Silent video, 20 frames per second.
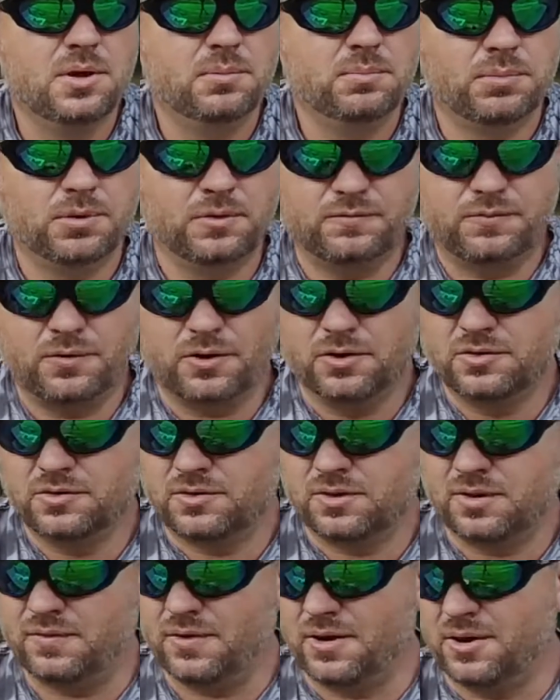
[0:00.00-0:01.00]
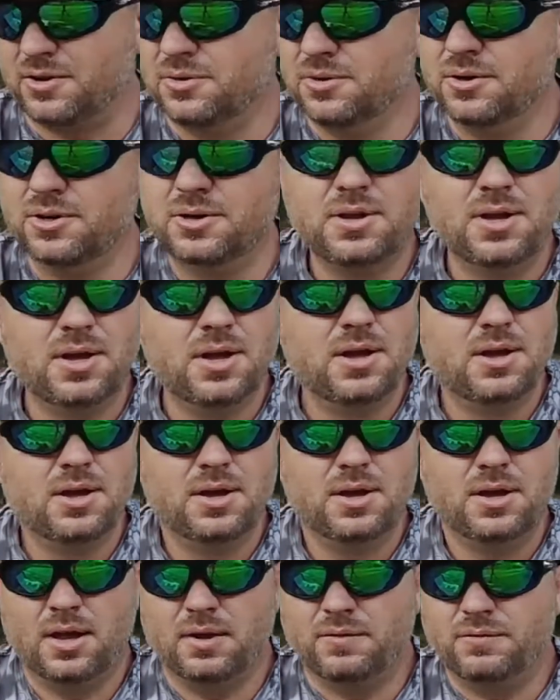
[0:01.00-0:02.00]
But first, if I could,
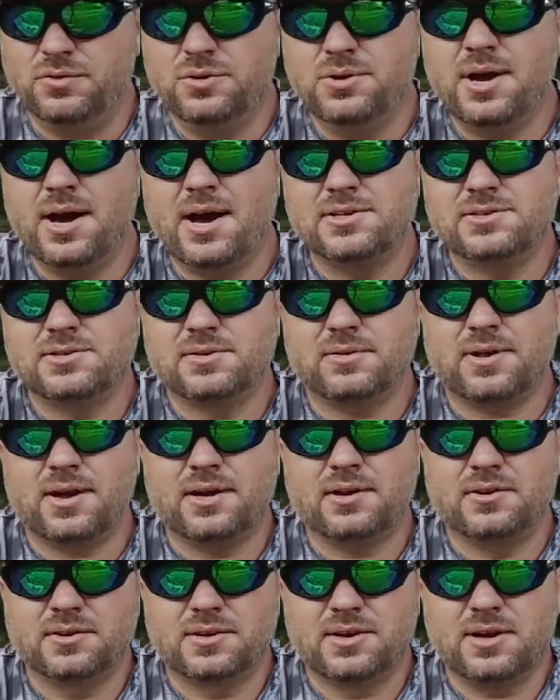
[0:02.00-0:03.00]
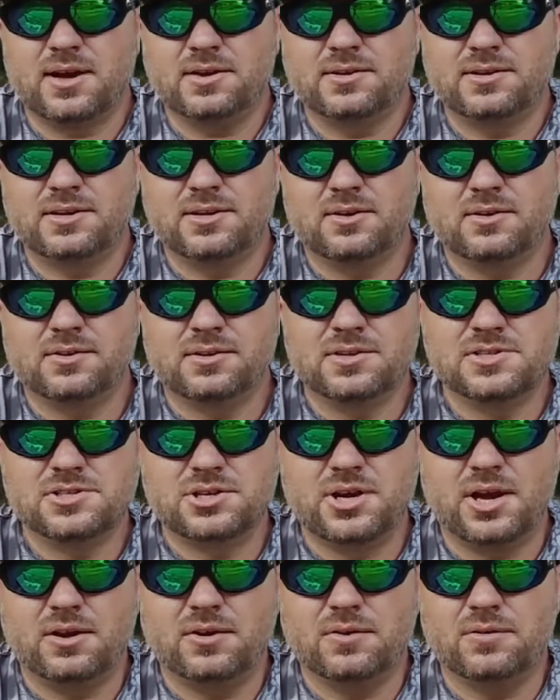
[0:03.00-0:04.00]
if you guys are liking the content on this
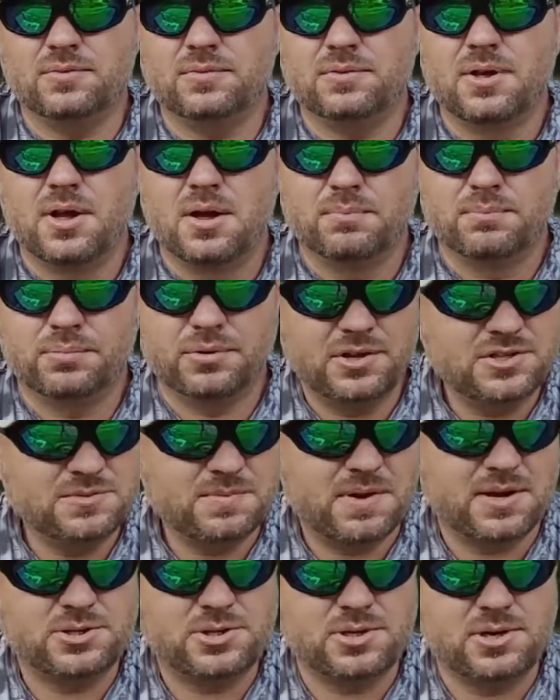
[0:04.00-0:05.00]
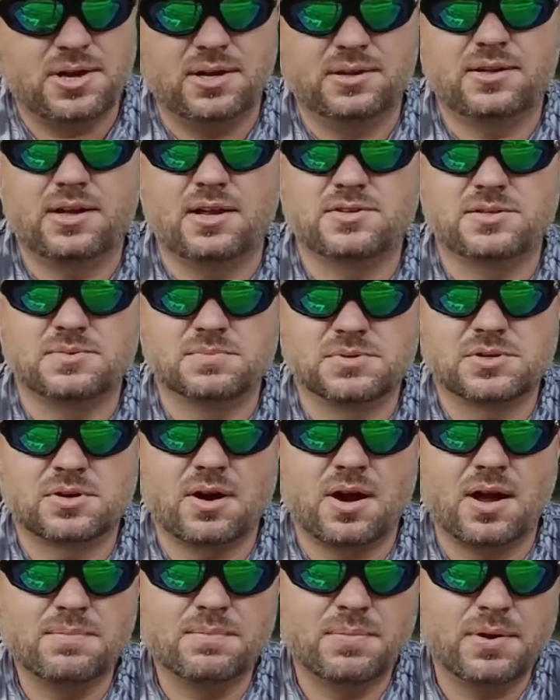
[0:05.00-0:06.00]
channel, please make sure you hit that
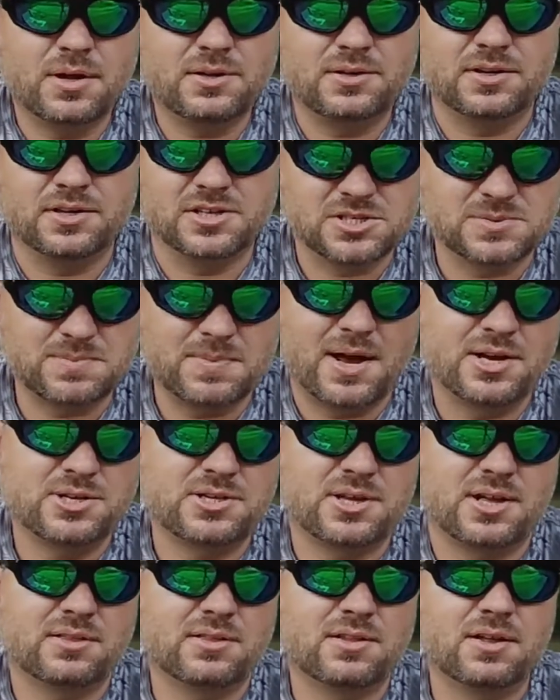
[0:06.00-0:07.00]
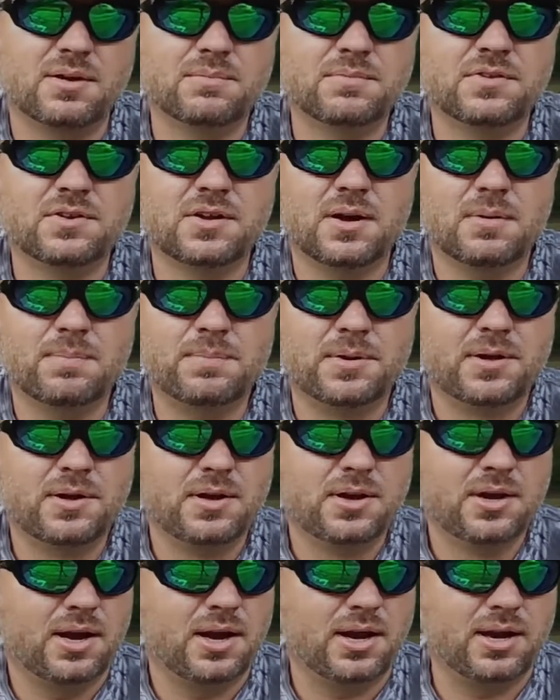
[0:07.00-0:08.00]
subscribe button and smash that thumbs up.
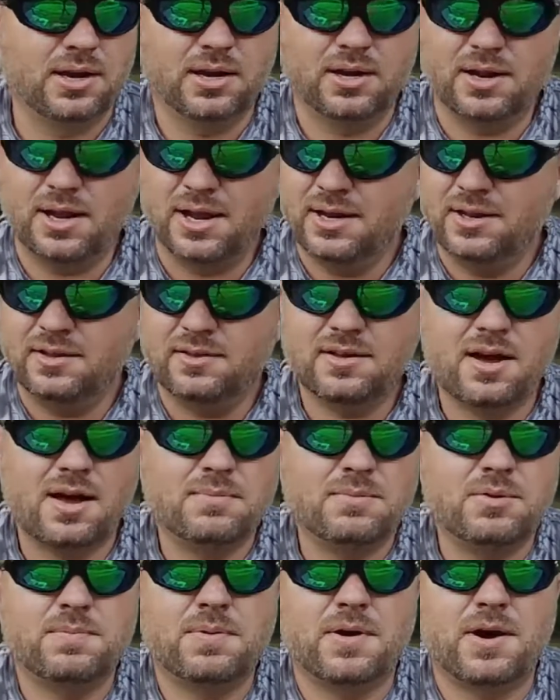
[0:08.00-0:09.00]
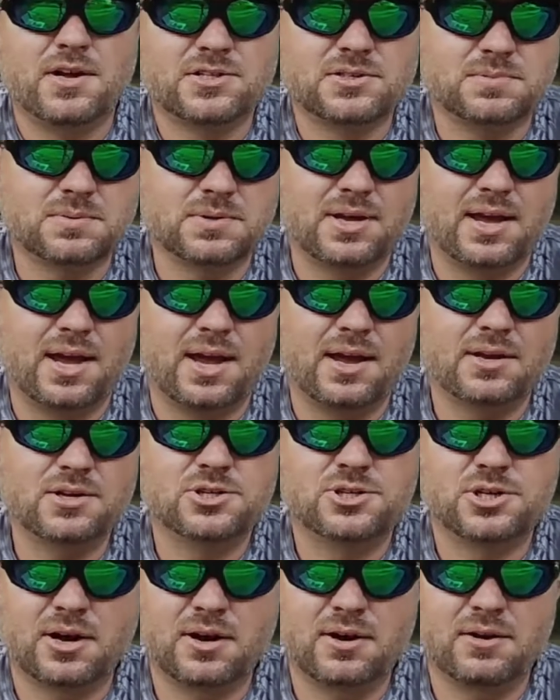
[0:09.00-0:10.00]
And at any time you possibly can,
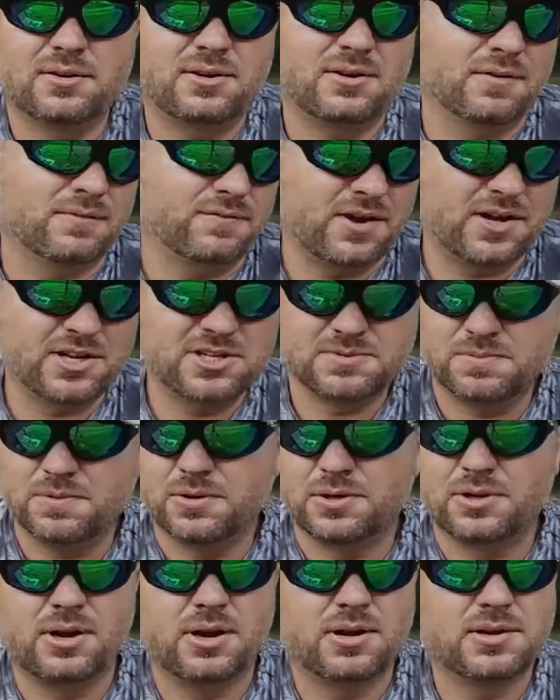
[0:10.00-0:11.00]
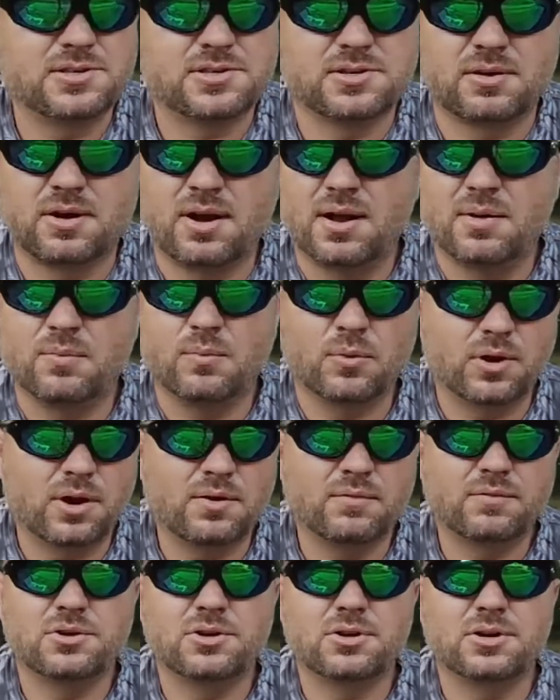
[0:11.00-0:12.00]
share it to your Facebook, your Instagram,
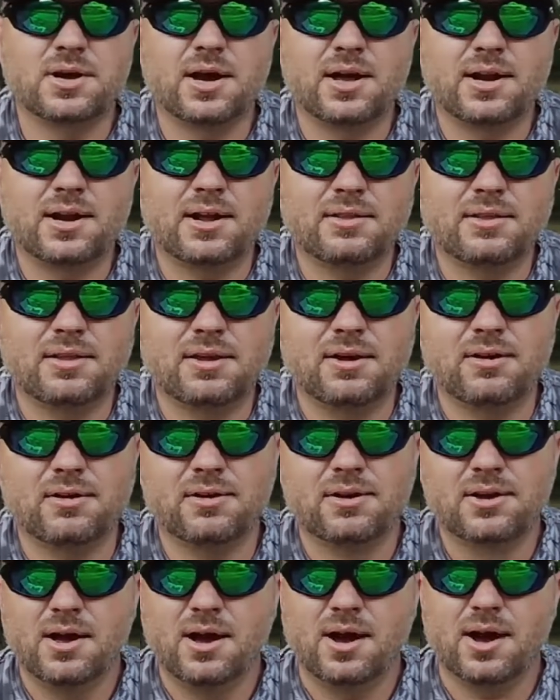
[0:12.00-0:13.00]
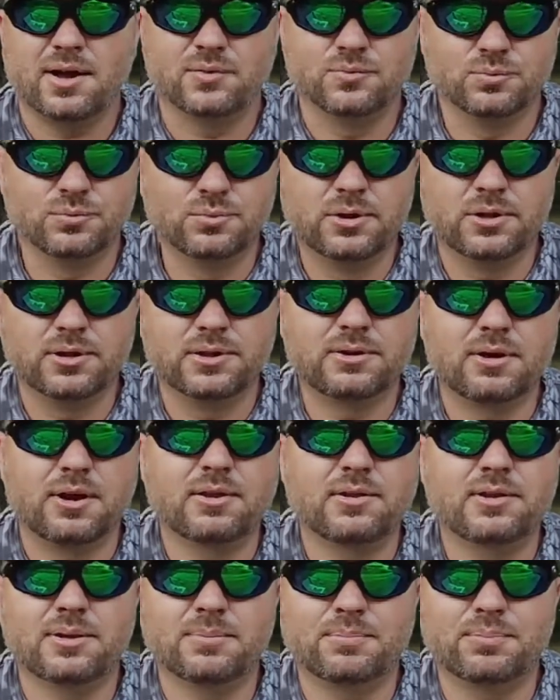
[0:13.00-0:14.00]
whatever you got out there. I'd really
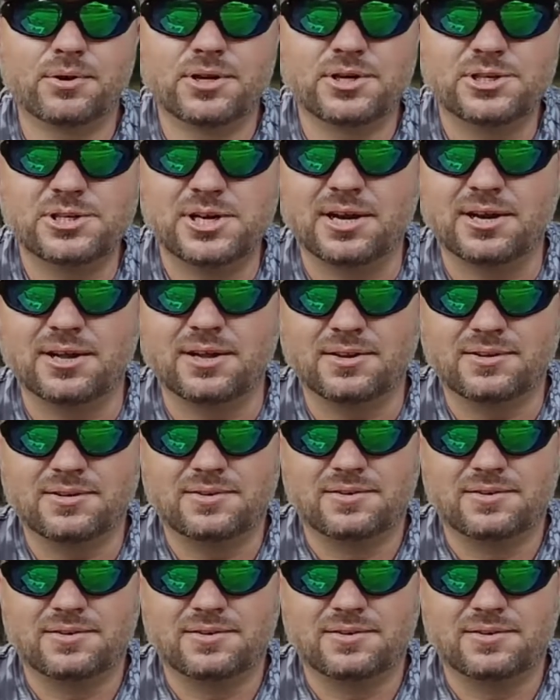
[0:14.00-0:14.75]
greatly appreciate it.